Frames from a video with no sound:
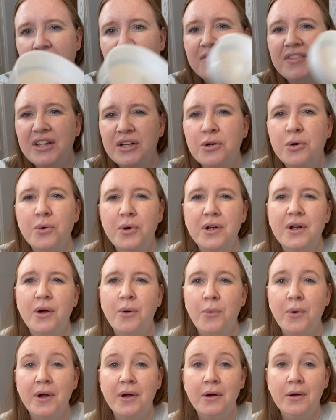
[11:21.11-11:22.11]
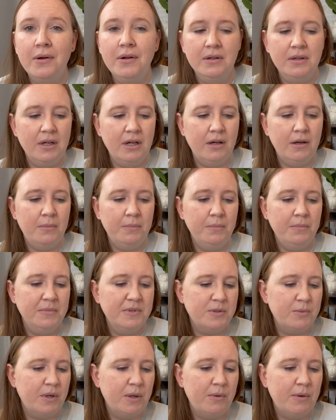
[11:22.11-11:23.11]
coconut oil. That's
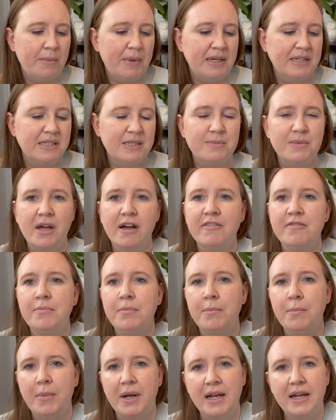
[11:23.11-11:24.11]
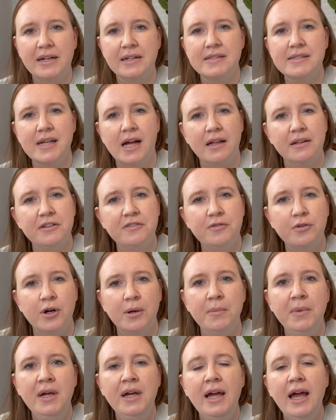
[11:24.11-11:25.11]
what it reminds me of, but in a solid
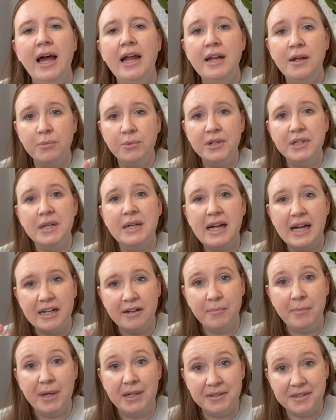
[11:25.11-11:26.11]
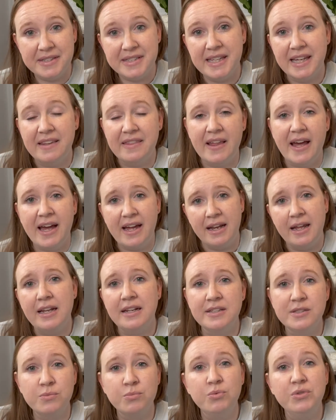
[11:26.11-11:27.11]
form. And it really kind of melts like that and
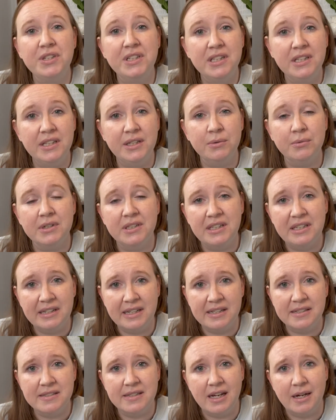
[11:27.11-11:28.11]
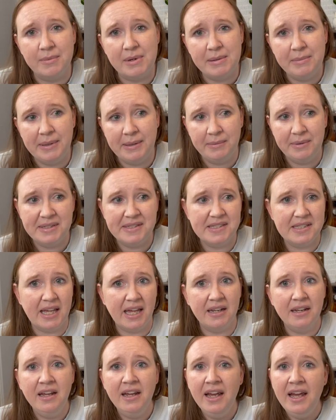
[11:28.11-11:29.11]
is really, really nice on my baby's
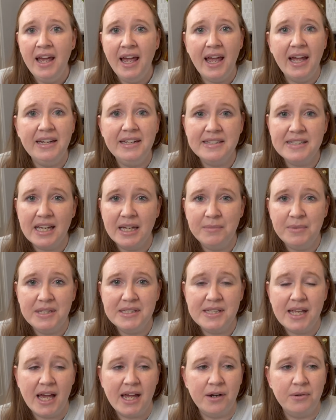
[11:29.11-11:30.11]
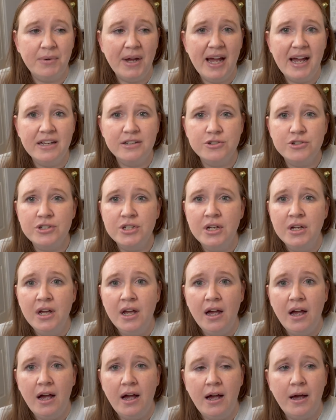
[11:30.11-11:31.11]
skin. Anytime he's had a rash,
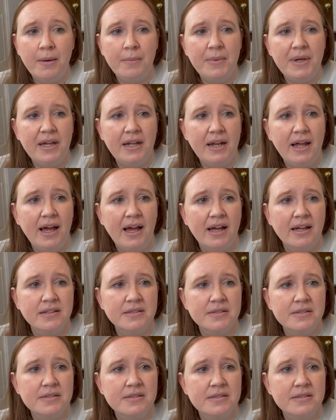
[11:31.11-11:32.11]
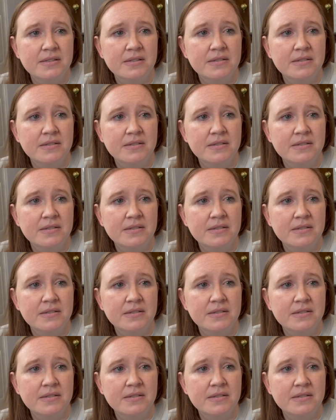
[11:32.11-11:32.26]
it has